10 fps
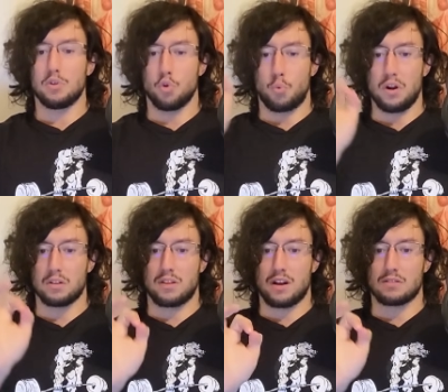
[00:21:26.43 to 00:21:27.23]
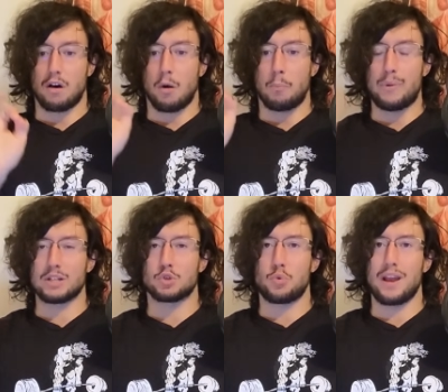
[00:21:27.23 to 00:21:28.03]
The rear Delt are
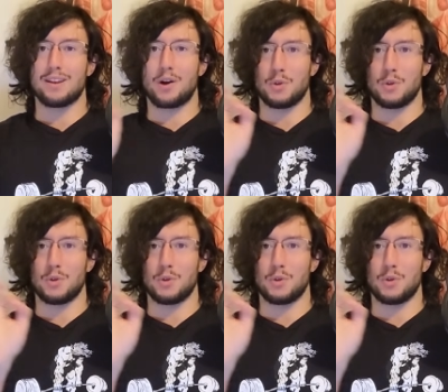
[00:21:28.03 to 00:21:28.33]
best trained